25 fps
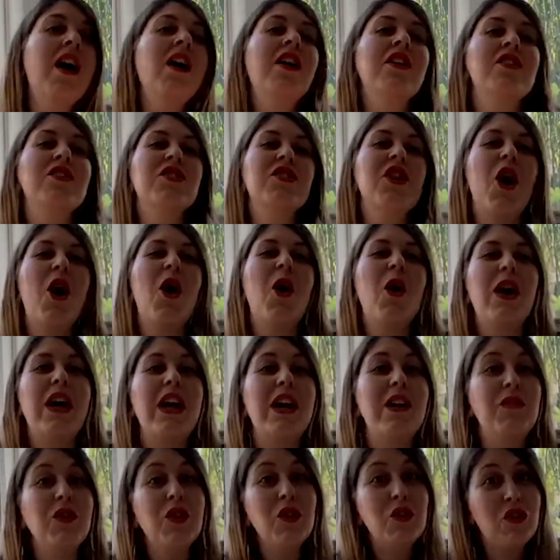So
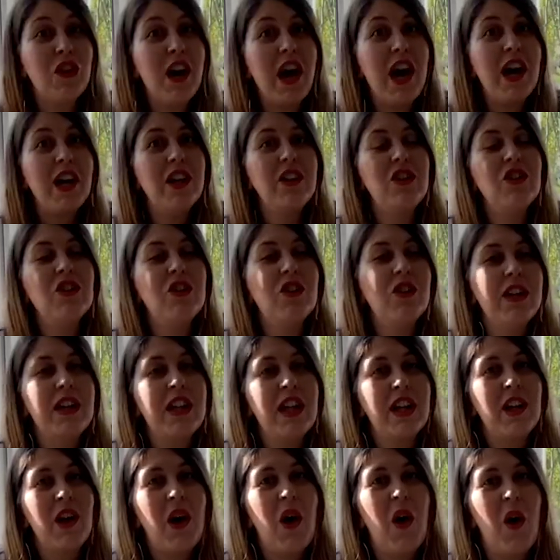if you try to do it
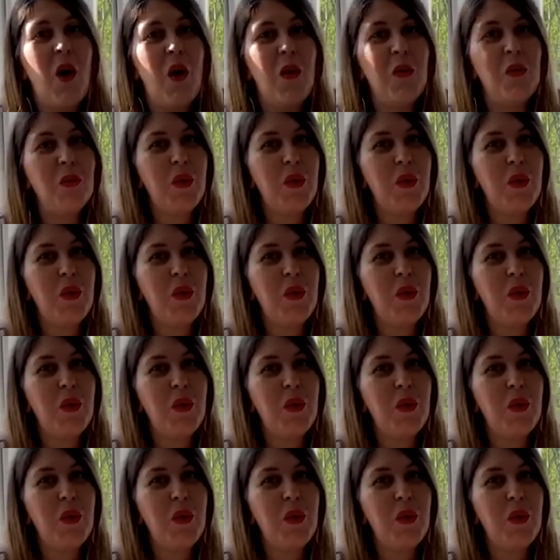at home,